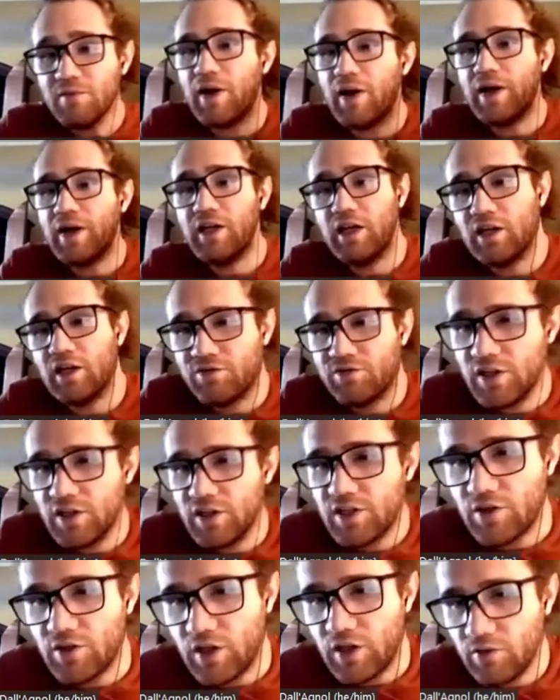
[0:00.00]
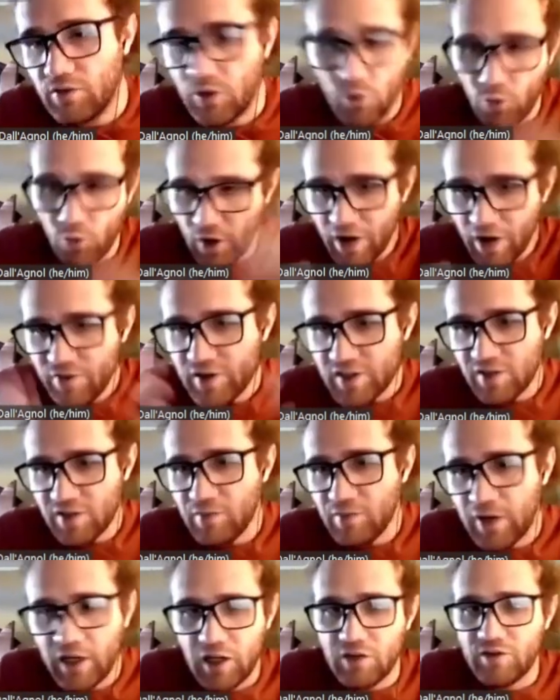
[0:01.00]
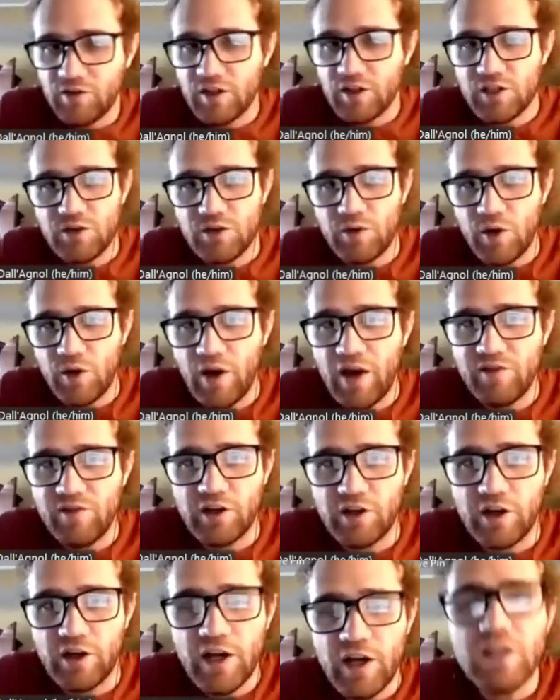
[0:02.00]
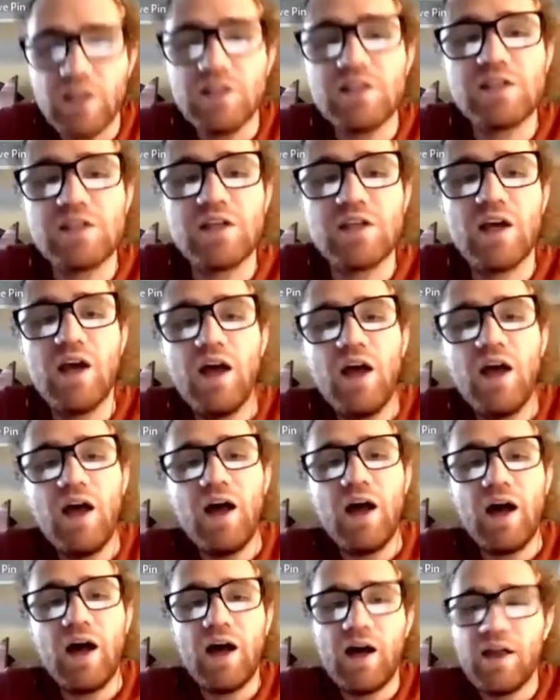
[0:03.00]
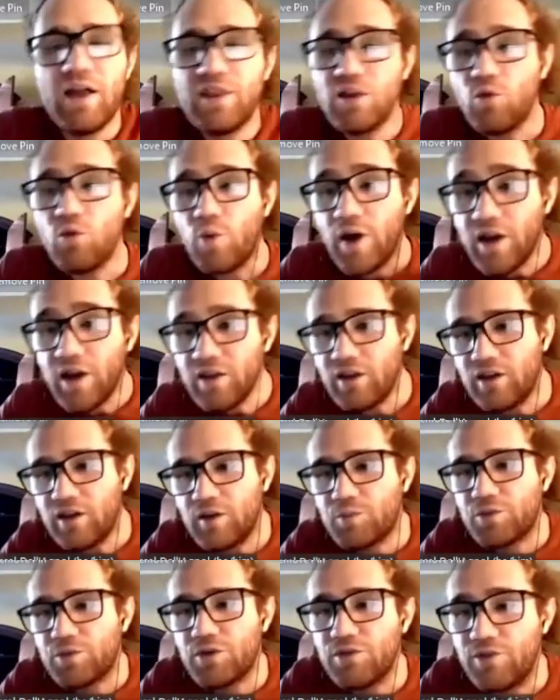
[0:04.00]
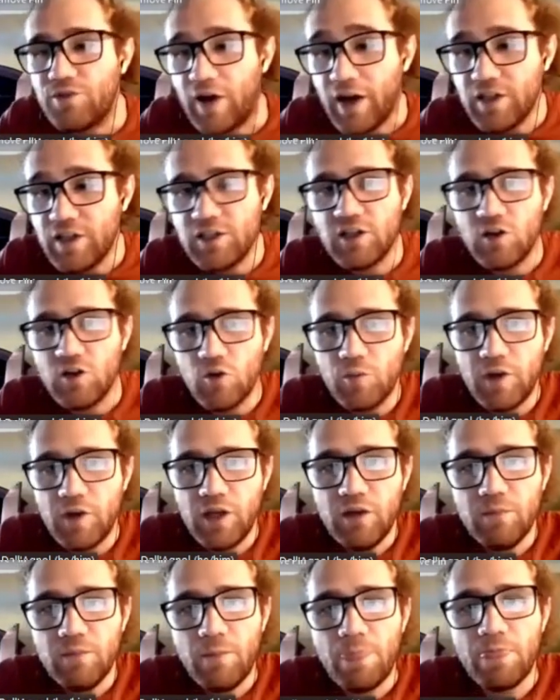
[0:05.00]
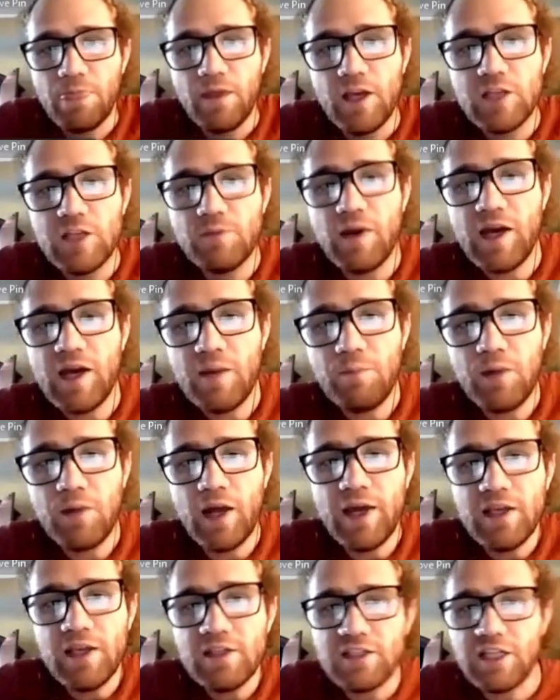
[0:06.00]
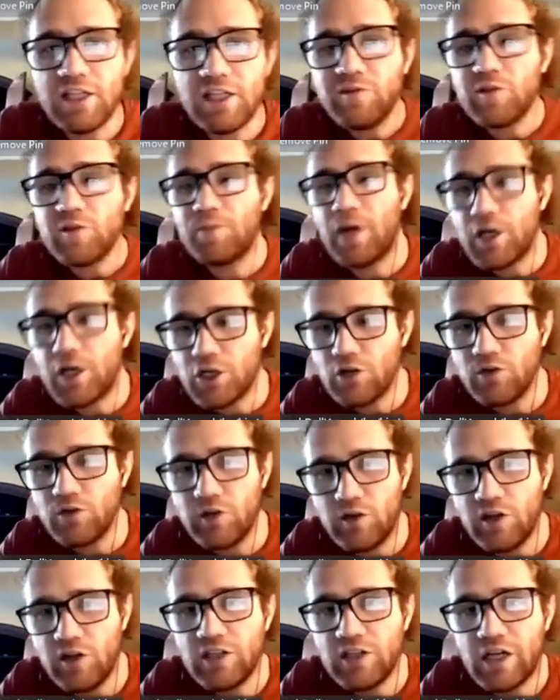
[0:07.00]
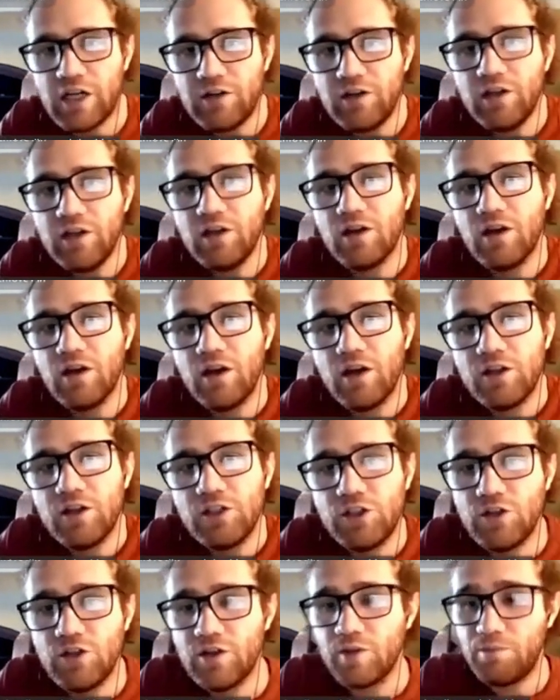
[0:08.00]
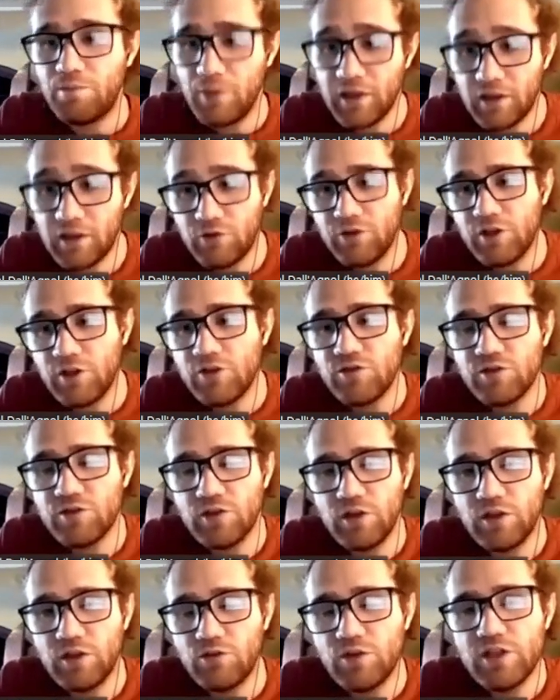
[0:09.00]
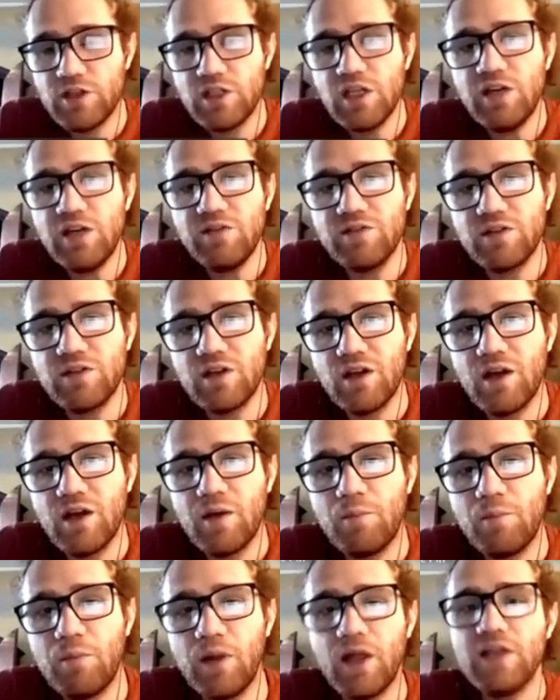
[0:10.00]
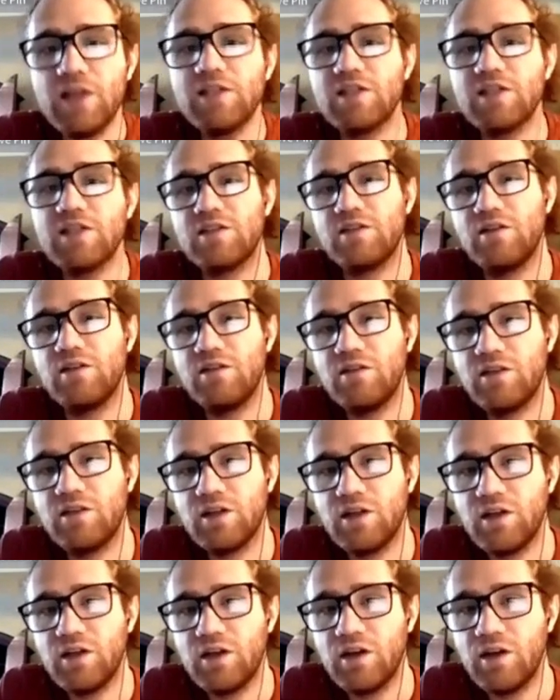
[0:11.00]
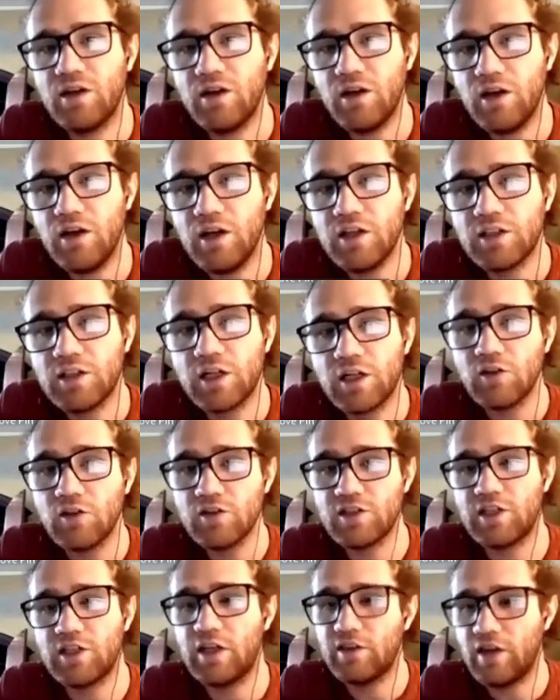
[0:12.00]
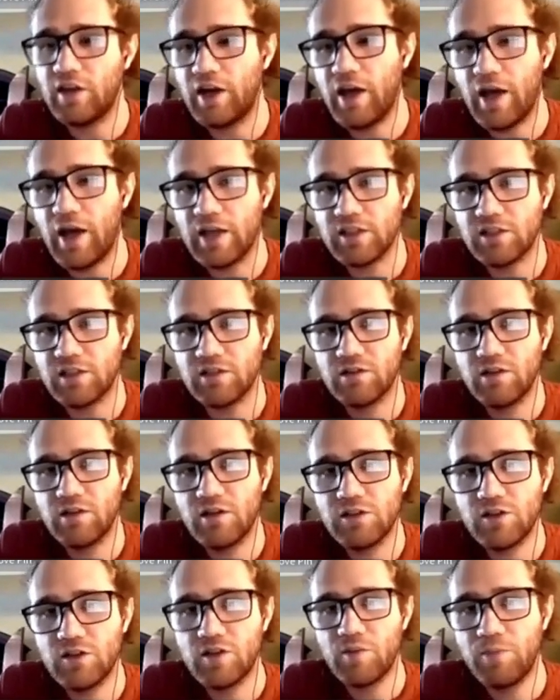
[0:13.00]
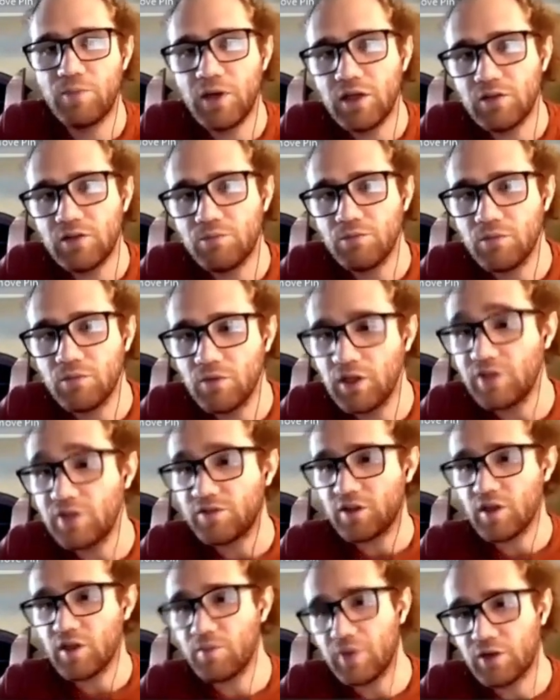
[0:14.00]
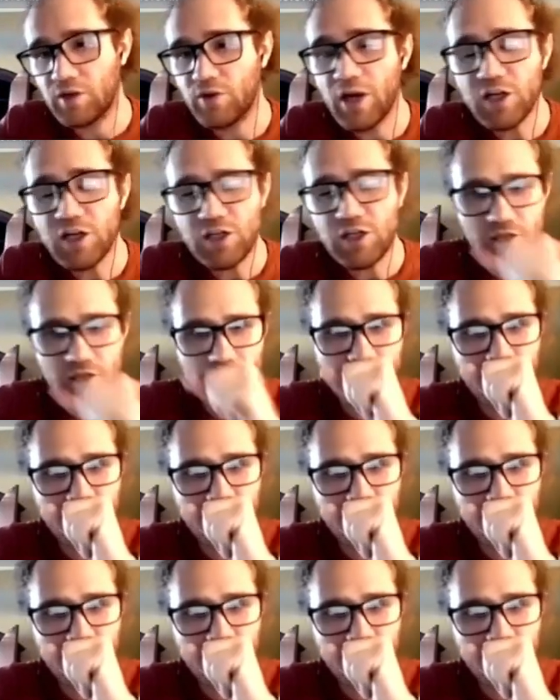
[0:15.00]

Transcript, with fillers: binding adversary, well, whatever sum binding adversary we have in our hands, uh, the way that it provides an opening is by applying some special unitary to the bit that re it received plus the internal state that it has. So the bit lives in the bit register,